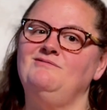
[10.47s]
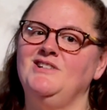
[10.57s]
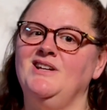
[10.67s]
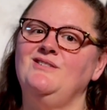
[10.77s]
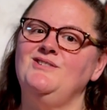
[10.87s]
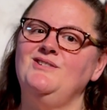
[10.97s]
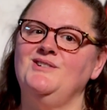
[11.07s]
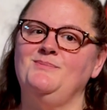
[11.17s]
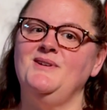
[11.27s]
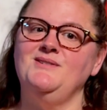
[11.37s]
retainers are
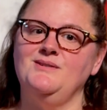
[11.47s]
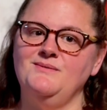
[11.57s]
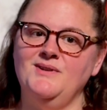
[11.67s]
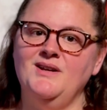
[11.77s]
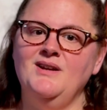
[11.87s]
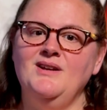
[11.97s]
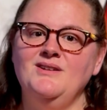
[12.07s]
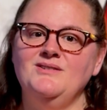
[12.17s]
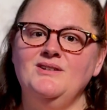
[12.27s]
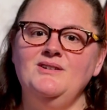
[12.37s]
expensive.
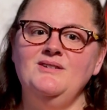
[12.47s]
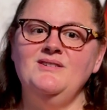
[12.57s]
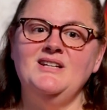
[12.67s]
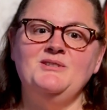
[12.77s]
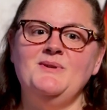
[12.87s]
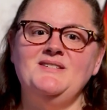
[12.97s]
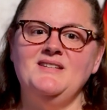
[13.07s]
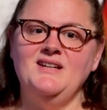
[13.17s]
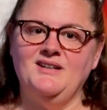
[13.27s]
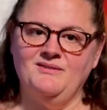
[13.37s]
So you do the next best
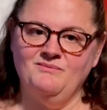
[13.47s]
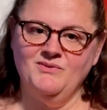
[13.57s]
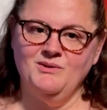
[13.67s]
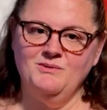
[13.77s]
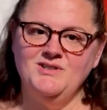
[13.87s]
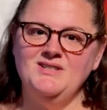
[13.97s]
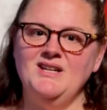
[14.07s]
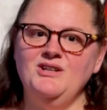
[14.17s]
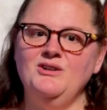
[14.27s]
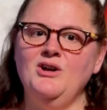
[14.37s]
thing, which is
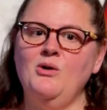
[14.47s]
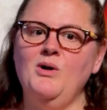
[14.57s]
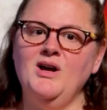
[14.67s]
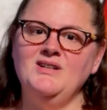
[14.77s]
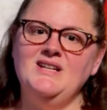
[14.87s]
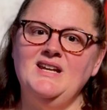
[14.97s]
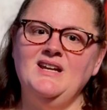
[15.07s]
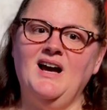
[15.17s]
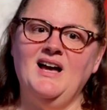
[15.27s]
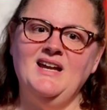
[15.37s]
that you go on to
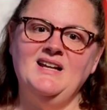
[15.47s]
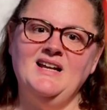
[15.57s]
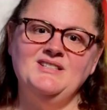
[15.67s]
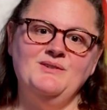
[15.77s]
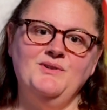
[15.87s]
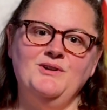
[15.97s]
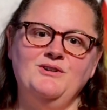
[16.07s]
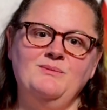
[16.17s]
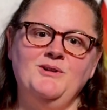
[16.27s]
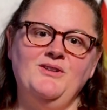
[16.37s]
AI and ask if you're a
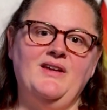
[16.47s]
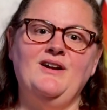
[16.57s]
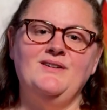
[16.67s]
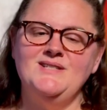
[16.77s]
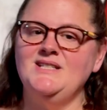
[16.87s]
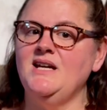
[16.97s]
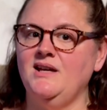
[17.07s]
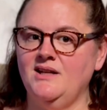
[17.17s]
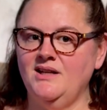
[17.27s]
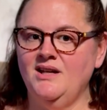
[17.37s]
criminal there
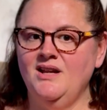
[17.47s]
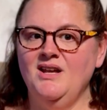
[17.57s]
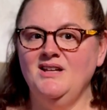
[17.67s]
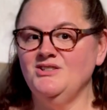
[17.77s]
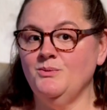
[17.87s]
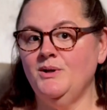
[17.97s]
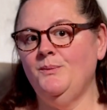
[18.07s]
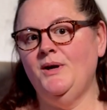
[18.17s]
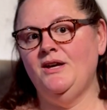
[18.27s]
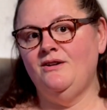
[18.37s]
instead. It's a win
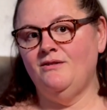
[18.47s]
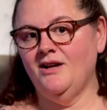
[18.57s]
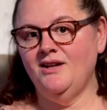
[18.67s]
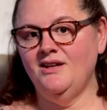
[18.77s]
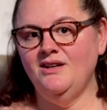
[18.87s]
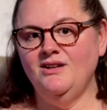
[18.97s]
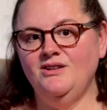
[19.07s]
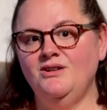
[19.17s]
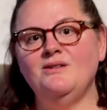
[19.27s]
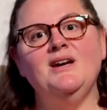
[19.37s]
win, right?
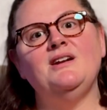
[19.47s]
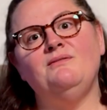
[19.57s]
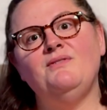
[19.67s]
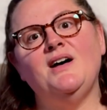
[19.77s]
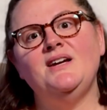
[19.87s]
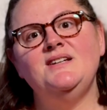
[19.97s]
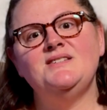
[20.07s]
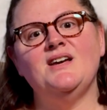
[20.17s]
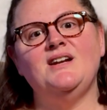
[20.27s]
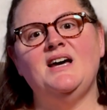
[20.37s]
You get
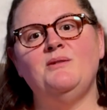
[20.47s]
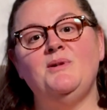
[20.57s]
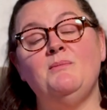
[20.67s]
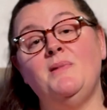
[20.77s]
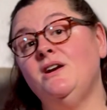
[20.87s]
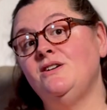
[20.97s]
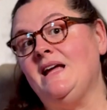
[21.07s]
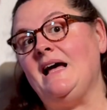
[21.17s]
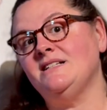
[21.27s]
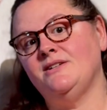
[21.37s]
advice on how to be a better
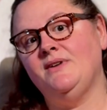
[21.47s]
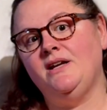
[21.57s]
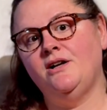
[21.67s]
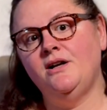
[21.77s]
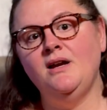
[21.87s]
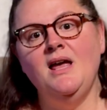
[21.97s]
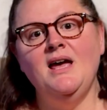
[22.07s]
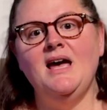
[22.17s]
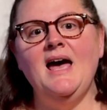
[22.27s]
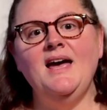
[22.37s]
tax evader,
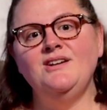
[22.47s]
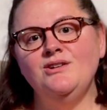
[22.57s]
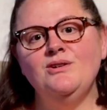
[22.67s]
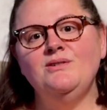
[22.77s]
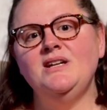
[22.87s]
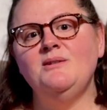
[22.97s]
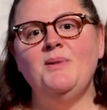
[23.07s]
and you don't need to